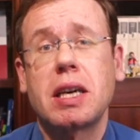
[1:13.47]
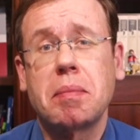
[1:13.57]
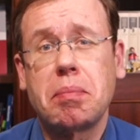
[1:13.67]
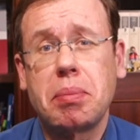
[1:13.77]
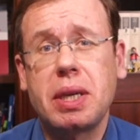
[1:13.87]

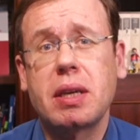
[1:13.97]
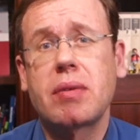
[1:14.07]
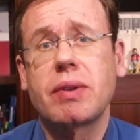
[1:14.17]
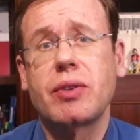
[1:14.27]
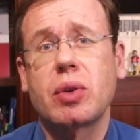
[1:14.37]
in
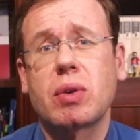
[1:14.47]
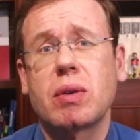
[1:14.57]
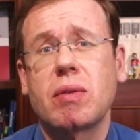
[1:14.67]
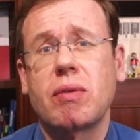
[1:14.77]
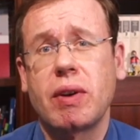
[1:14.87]
peer-reviewed
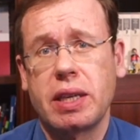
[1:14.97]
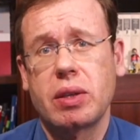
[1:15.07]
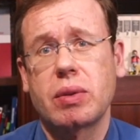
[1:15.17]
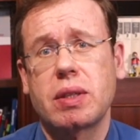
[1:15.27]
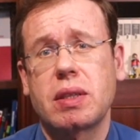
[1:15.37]

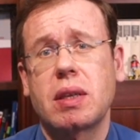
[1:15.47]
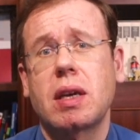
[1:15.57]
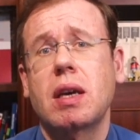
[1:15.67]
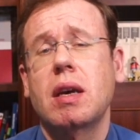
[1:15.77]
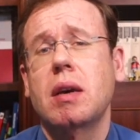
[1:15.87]
venues
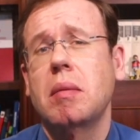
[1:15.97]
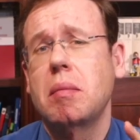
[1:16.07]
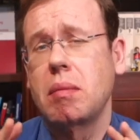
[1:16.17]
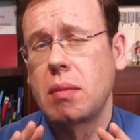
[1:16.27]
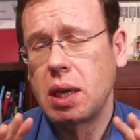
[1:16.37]

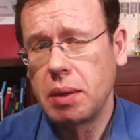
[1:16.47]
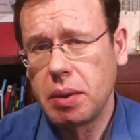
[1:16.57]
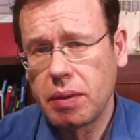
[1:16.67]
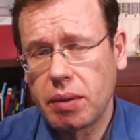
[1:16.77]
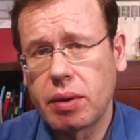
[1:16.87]
may
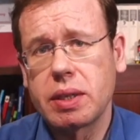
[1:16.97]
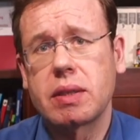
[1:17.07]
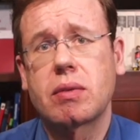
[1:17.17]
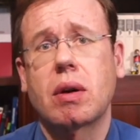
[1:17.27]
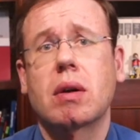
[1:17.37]
be very
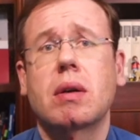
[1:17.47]
strong.